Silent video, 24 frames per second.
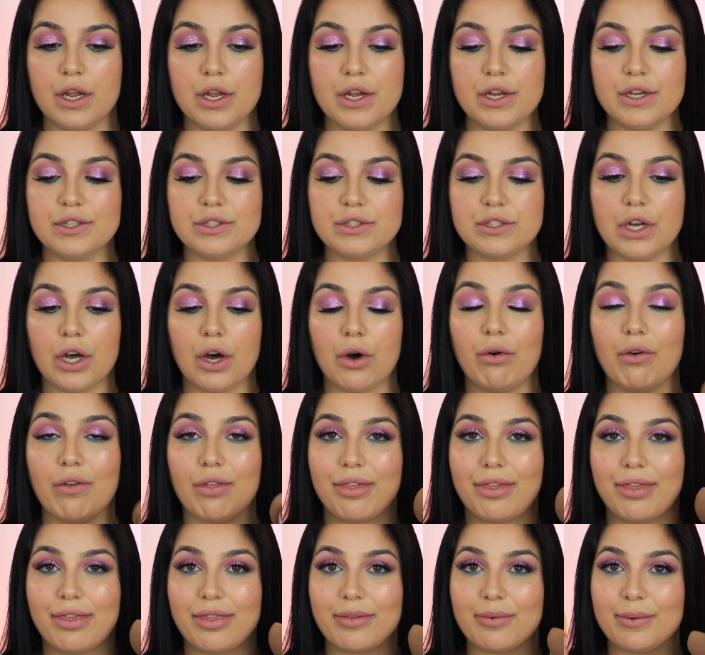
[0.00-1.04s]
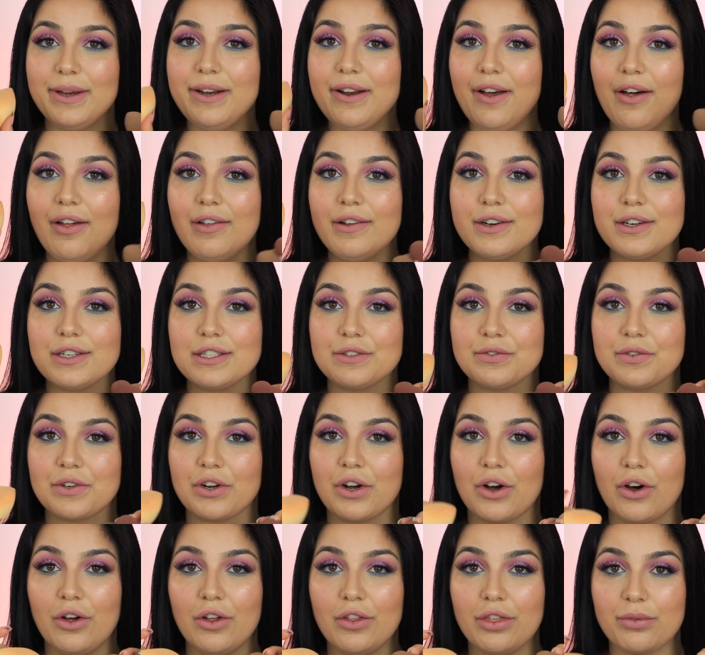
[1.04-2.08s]
So $3 for
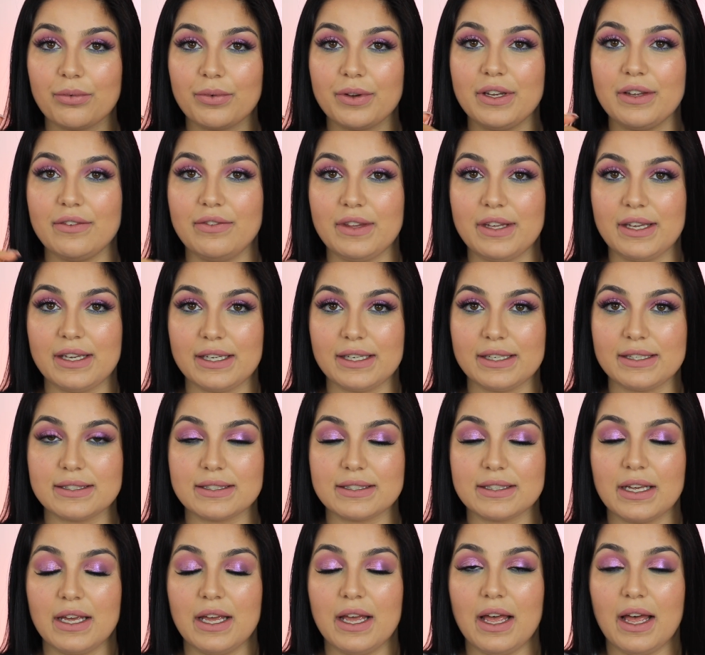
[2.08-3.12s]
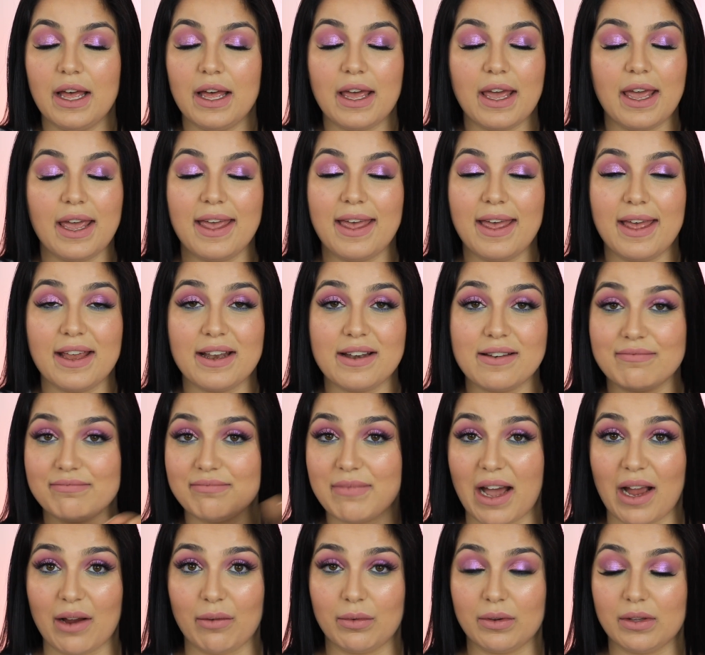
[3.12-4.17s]
all 3 of these, and
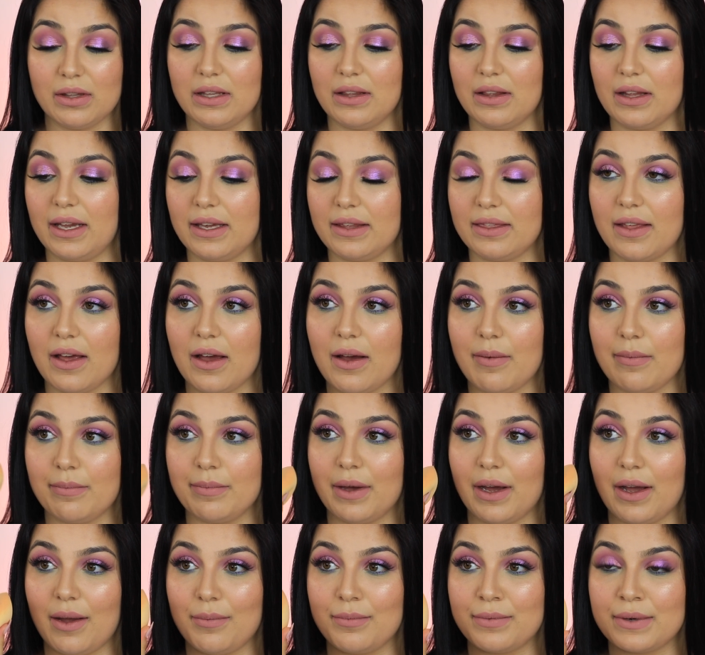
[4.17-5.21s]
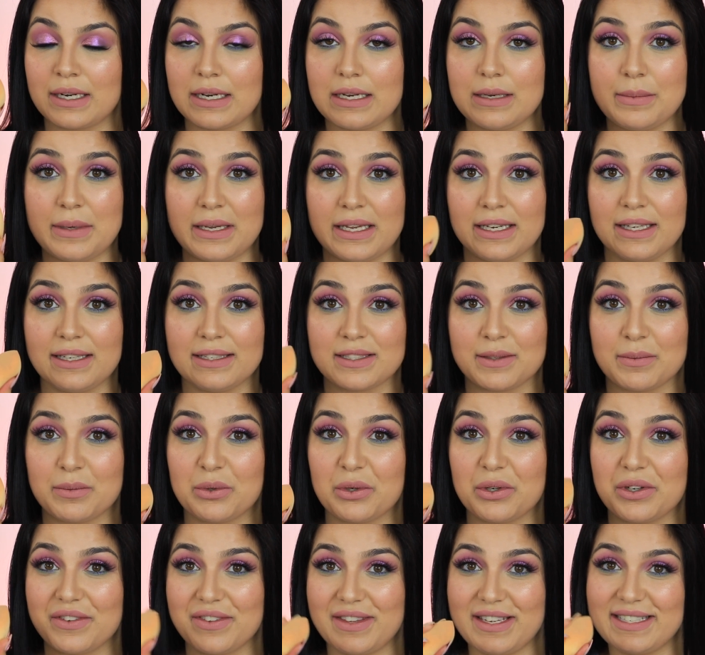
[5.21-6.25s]
I really like them. I'm going to be getting some
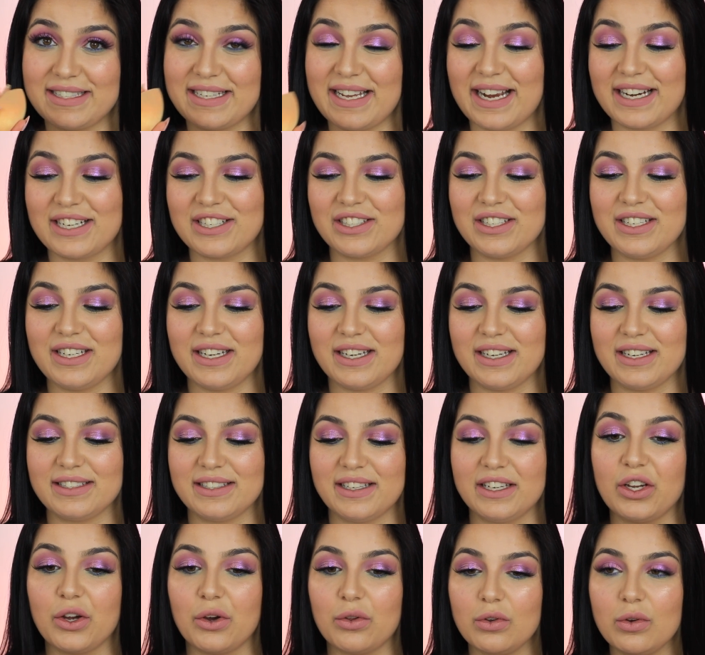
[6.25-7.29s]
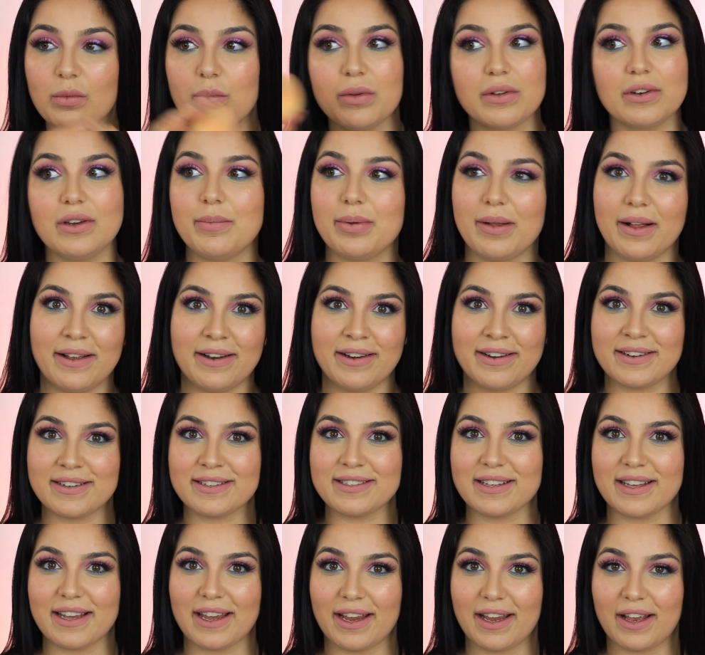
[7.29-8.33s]
more of these actually, because I go through beauty blenders
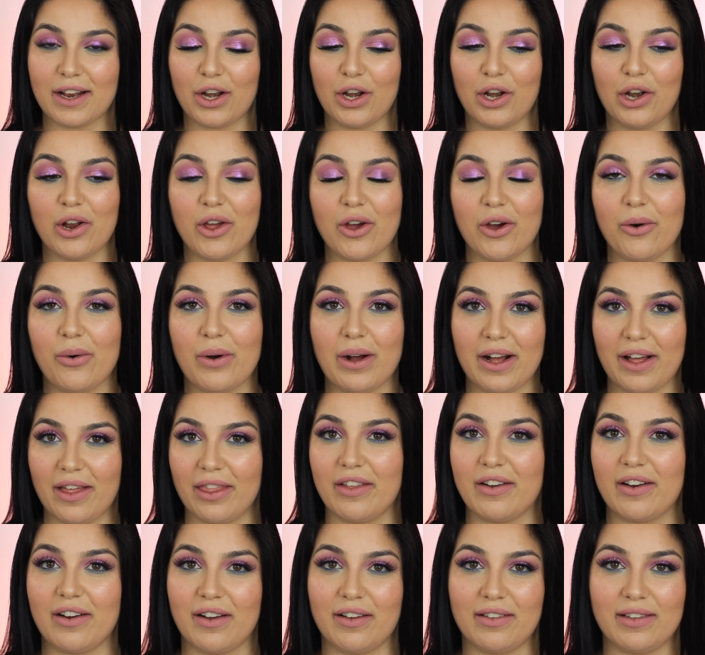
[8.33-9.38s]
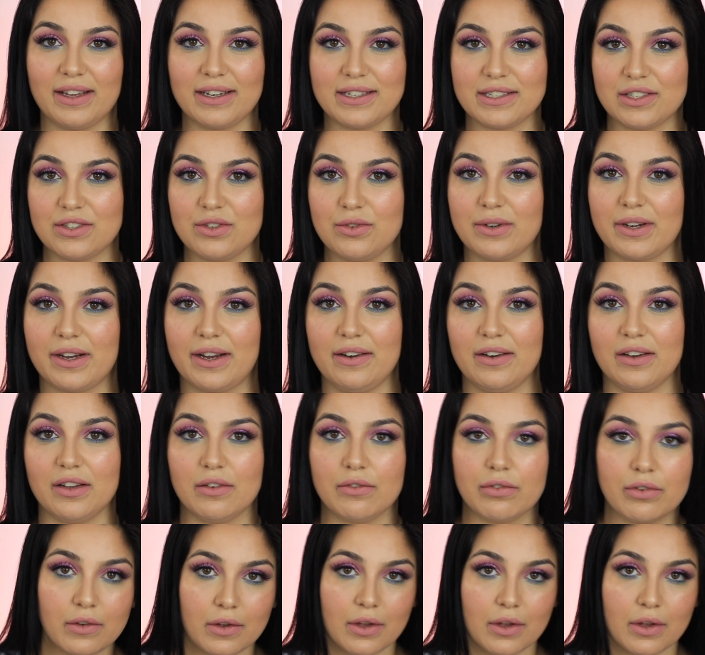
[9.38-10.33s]
like no other. I like to kind of